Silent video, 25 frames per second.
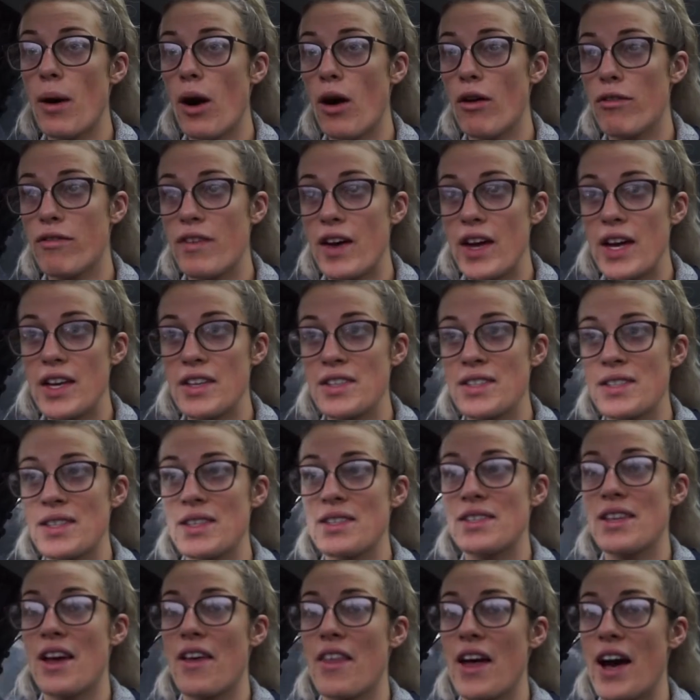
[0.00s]
office,
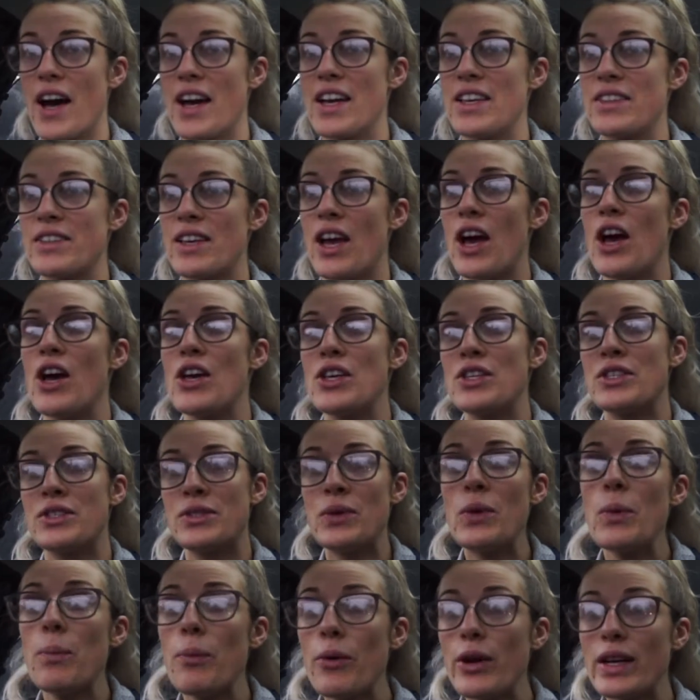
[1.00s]
so that is
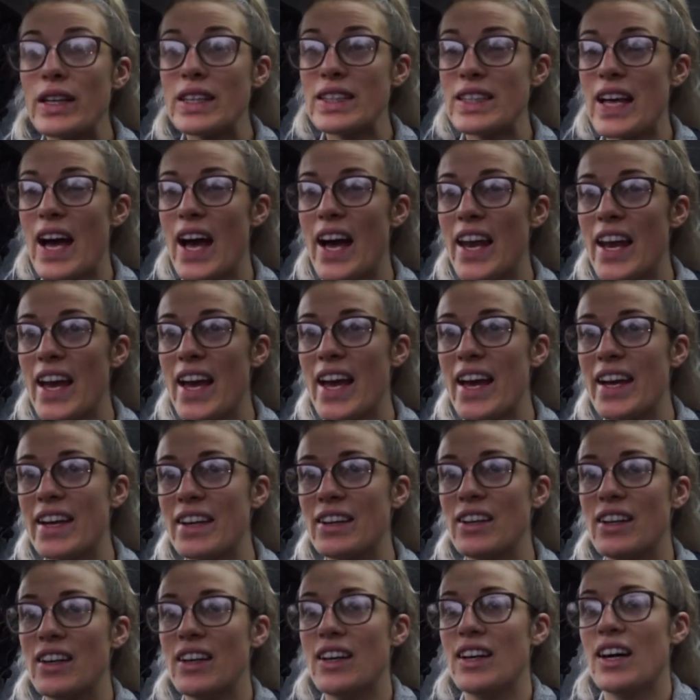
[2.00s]
super
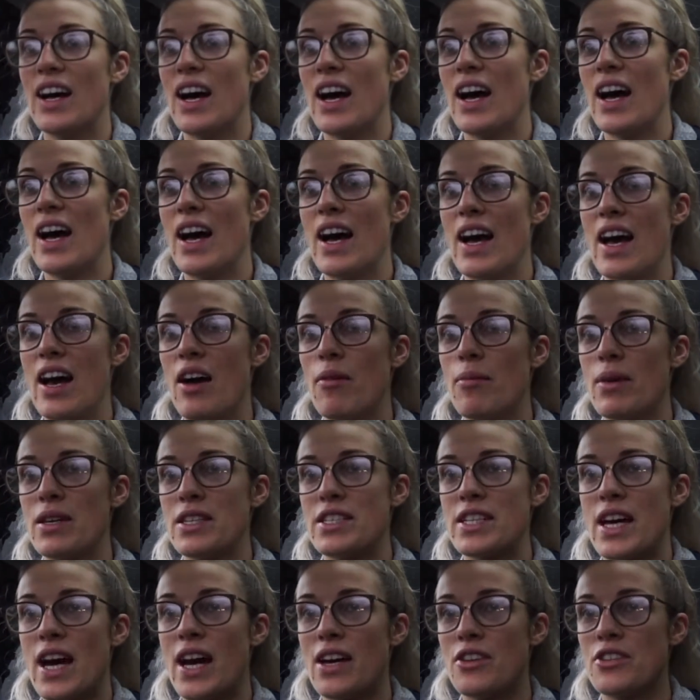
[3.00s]
exciting. I helped my
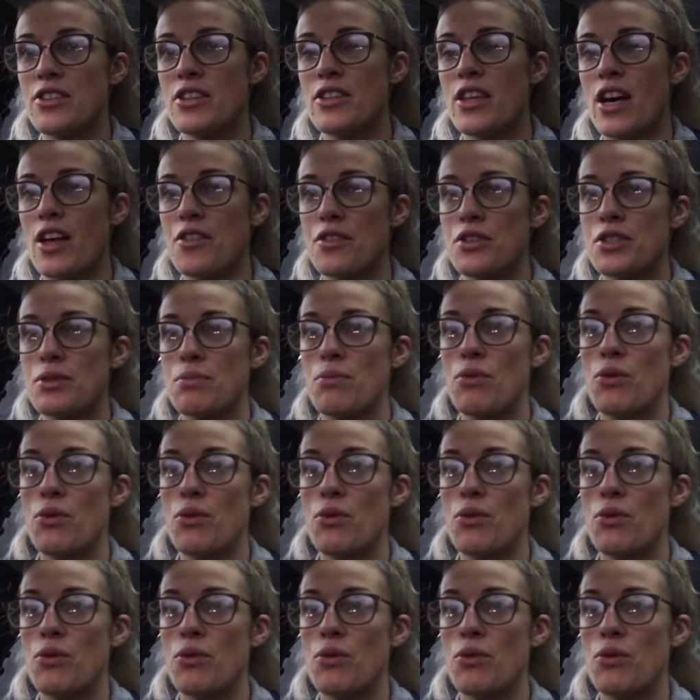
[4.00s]
dad do that this